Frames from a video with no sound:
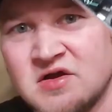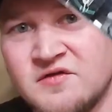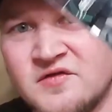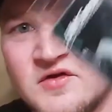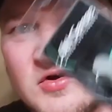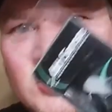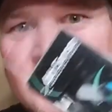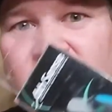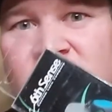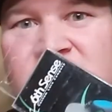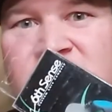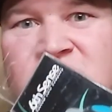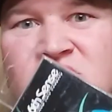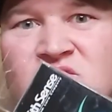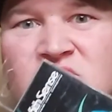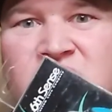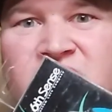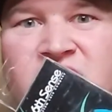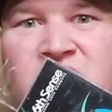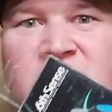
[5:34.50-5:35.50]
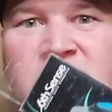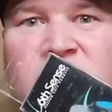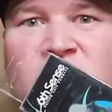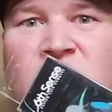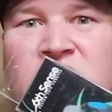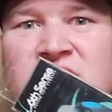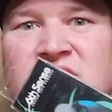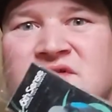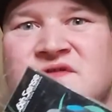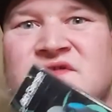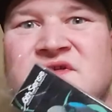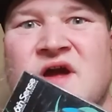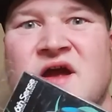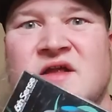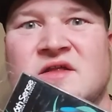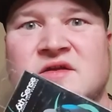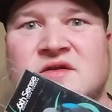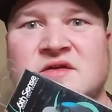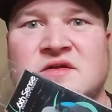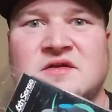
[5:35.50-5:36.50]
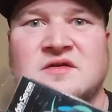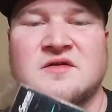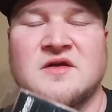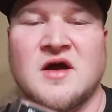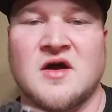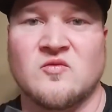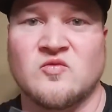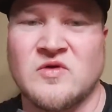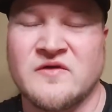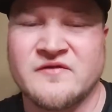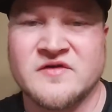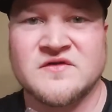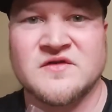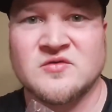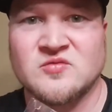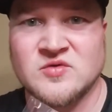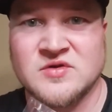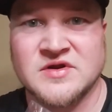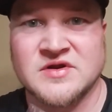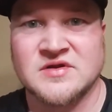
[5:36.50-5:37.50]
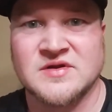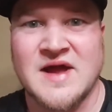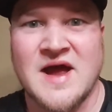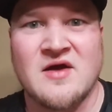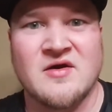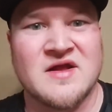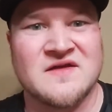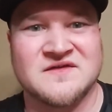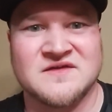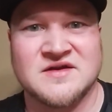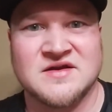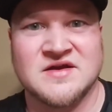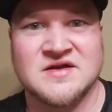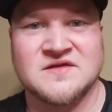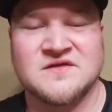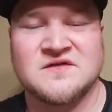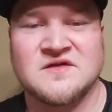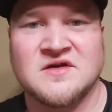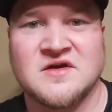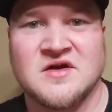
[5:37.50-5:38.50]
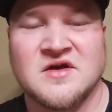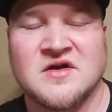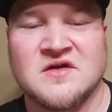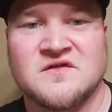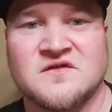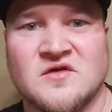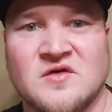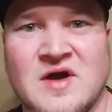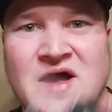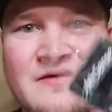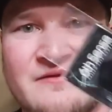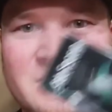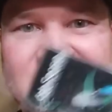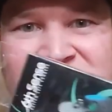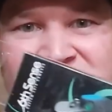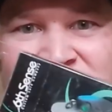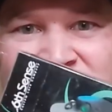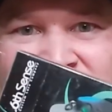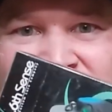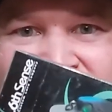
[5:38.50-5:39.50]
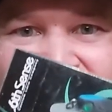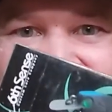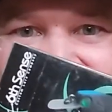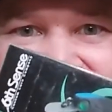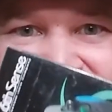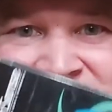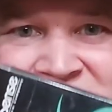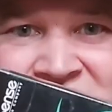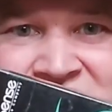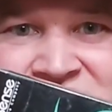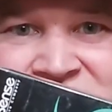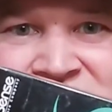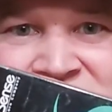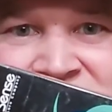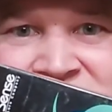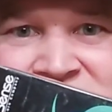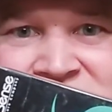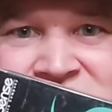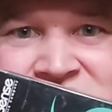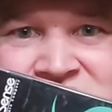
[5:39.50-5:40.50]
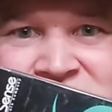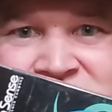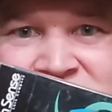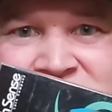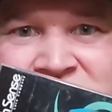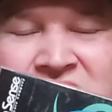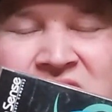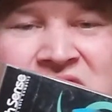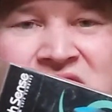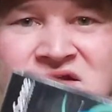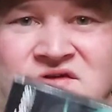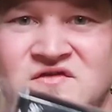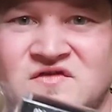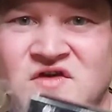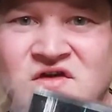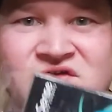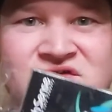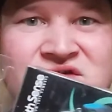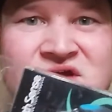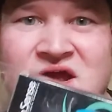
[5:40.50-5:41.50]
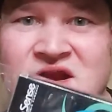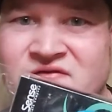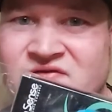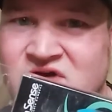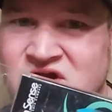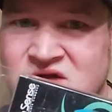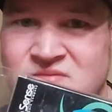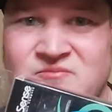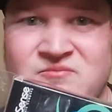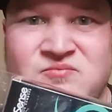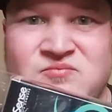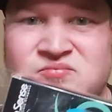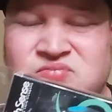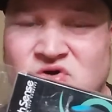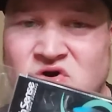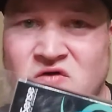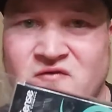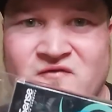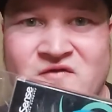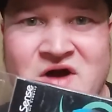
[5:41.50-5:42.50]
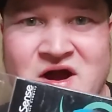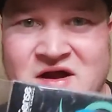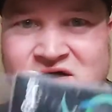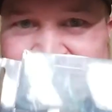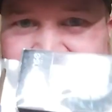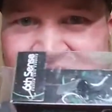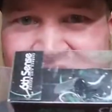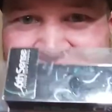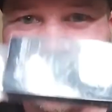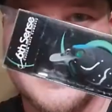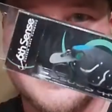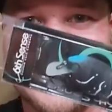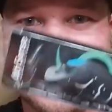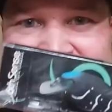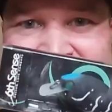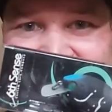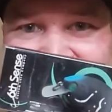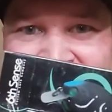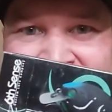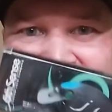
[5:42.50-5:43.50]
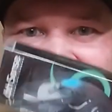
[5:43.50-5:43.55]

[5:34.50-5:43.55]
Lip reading: They're good in the river when they're silent. Rivers are really loud as it is, so having something that's silent and it's just kind of like a profile, you're going